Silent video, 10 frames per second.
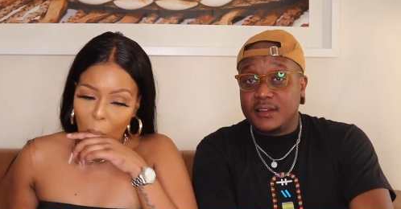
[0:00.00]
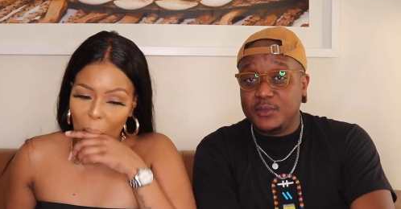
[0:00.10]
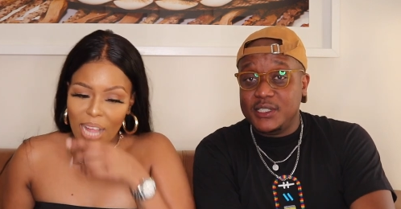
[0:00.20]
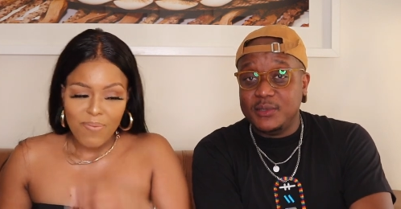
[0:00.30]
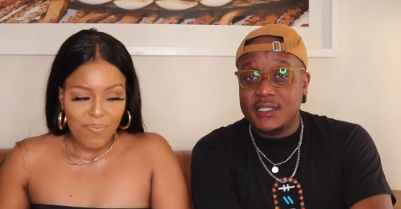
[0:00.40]

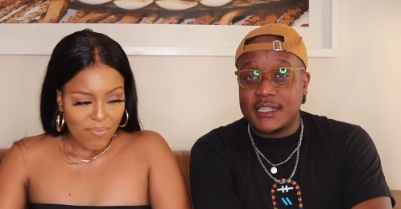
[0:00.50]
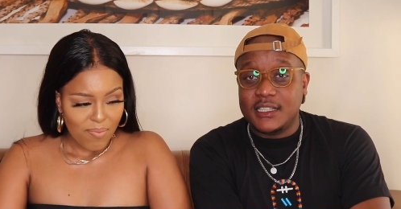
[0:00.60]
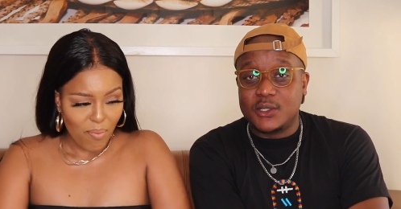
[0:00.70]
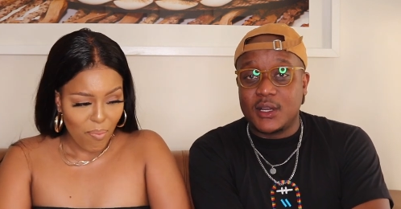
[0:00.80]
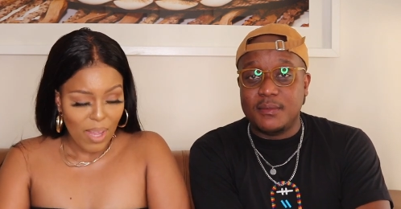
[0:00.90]
Speaker 1: Mujimun
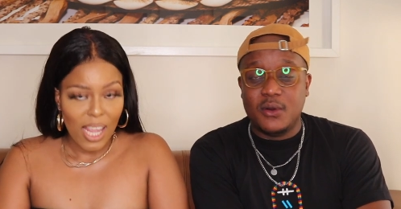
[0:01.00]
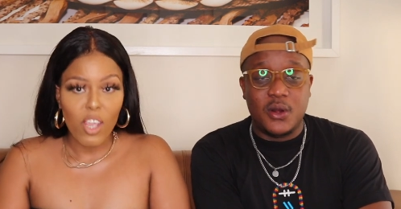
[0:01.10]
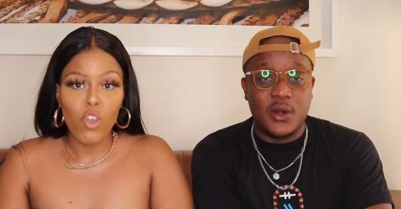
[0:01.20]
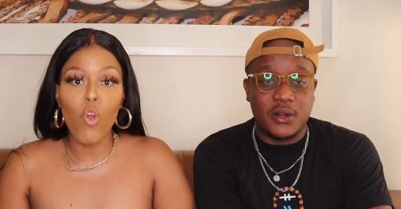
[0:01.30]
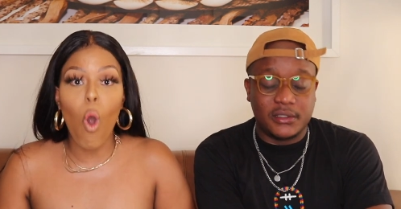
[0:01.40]
didn't tell
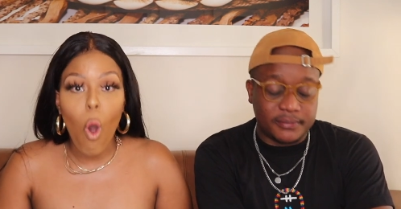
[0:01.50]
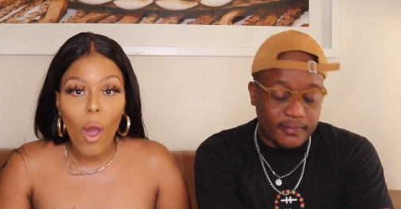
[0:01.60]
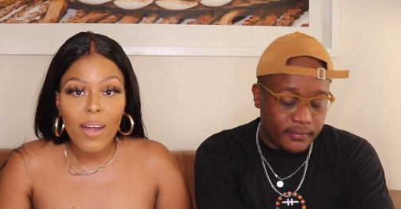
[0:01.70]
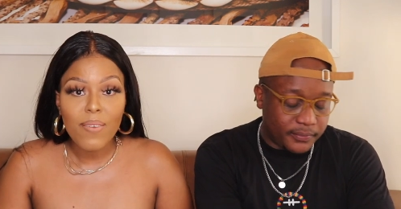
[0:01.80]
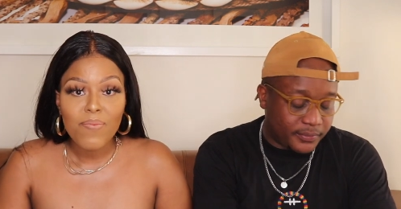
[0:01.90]
me. Yo.
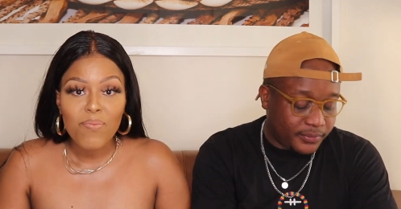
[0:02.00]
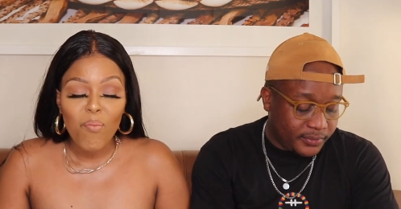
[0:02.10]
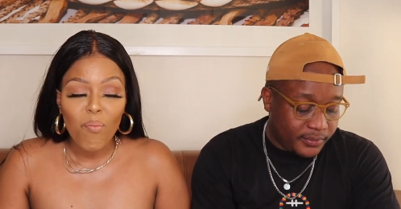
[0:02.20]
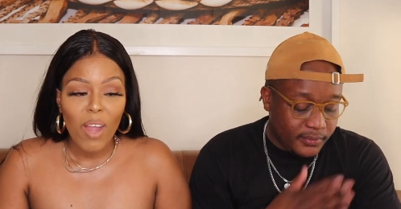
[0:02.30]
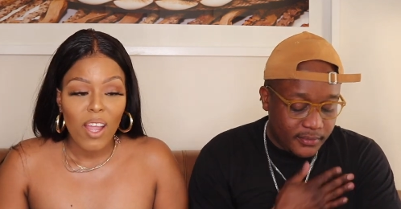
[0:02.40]

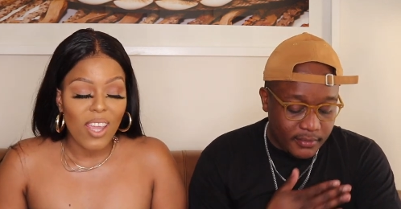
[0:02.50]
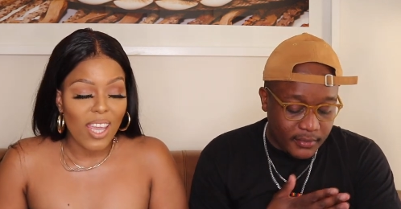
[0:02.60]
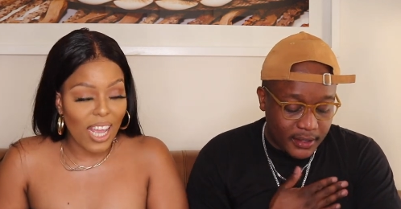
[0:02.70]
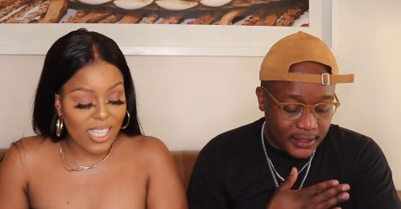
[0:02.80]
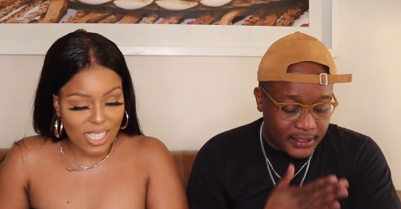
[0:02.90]

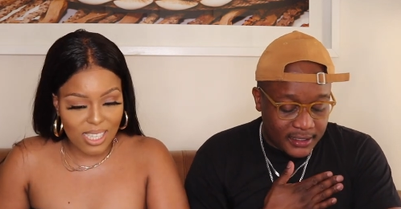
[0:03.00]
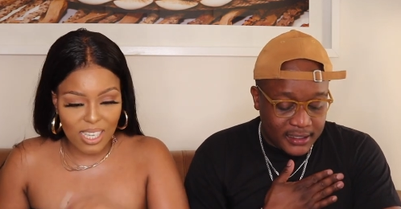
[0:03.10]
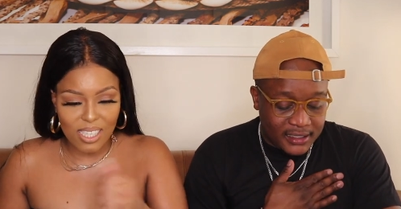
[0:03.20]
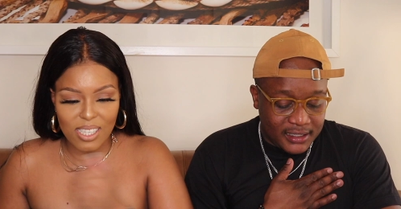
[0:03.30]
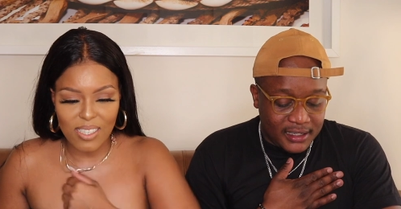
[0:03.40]

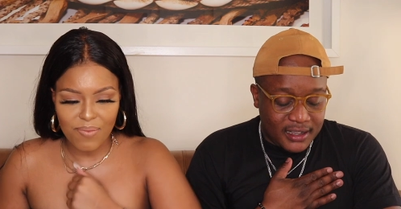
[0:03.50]
Speaker 2: Yes.